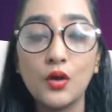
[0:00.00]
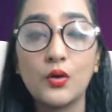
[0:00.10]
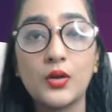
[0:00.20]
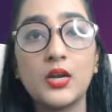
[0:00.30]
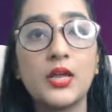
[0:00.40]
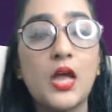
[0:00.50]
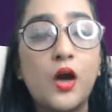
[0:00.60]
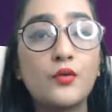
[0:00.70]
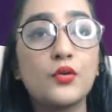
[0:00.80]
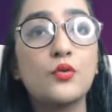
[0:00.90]
Okay, like
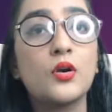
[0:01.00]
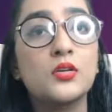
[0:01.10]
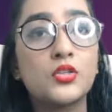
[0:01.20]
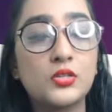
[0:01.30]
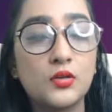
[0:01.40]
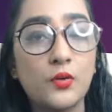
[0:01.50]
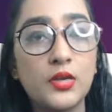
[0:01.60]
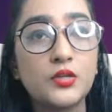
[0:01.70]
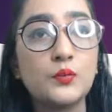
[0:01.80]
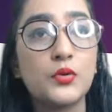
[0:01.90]
how you are just
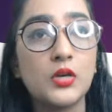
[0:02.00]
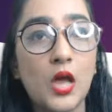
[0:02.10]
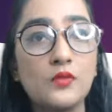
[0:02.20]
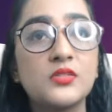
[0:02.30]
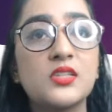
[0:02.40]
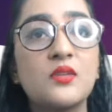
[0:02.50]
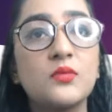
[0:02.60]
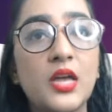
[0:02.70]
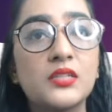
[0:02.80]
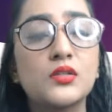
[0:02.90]
going to pronounce
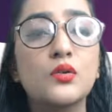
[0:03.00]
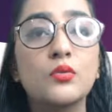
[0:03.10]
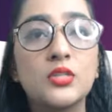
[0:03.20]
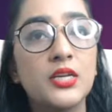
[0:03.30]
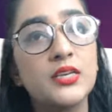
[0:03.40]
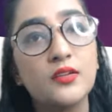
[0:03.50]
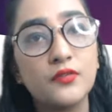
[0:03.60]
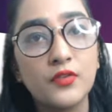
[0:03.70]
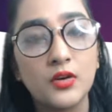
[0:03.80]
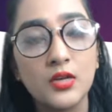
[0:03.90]
them, that's totally
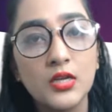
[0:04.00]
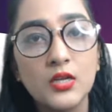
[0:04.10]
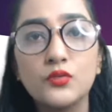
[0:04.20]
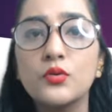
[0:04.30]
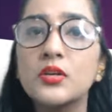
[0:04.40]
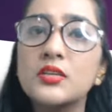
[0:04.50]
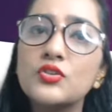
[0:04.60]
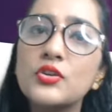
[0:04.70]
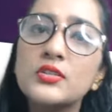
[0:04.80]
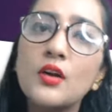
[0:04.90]
different. So it
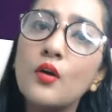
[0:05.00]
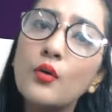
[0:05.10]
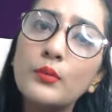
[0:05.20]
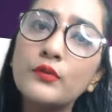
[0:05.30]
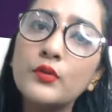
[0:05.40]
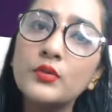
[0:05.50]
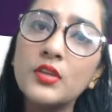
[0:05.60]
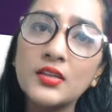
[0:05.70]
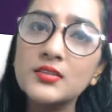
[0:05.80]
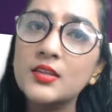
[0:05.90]
is just a homophone,
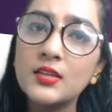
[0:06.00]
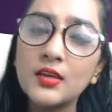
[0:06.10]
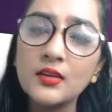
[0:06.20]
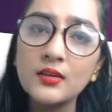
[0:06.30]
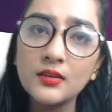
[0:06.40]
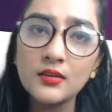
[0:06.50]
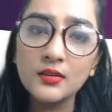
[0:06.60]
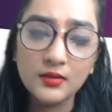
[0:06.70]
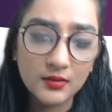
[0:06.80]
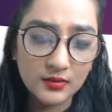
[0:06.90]
that's the thing.
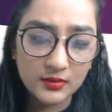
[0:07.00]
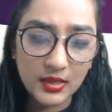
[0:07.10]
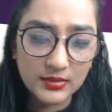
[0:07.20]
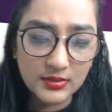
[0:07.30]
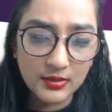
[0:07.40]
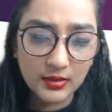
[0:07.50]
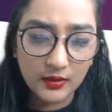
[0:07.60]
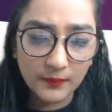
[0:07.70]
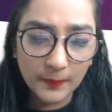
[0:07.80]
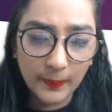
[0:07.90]
That's the
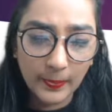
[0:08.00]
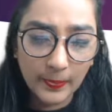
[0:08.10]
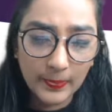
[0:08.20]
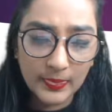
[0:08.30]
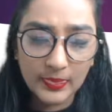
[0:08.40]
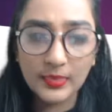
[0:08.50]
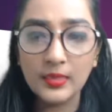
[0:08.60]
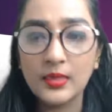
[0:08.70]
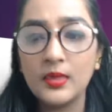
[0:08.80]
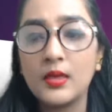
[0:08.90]
thing.
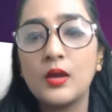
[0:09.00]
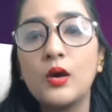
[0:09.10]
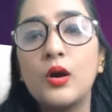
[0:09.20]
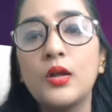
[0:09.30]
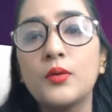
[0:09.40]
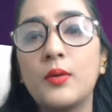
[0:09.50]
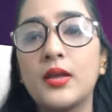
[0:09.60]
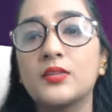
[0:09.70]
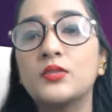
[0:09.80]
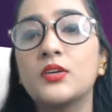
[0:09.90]
All
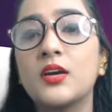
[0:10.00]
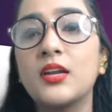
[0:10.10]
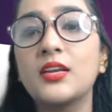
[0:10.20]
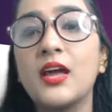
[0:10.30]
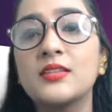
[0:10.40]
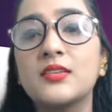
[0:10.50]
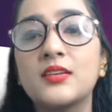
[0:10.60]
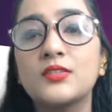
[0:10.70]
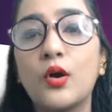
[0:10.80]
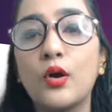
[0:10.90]
right, so the correct answer
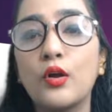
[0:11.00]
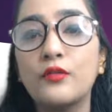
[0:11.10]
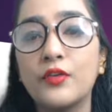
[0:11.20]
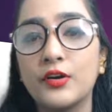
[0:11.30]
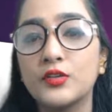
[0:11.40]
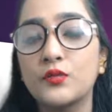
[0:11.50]
is all of us.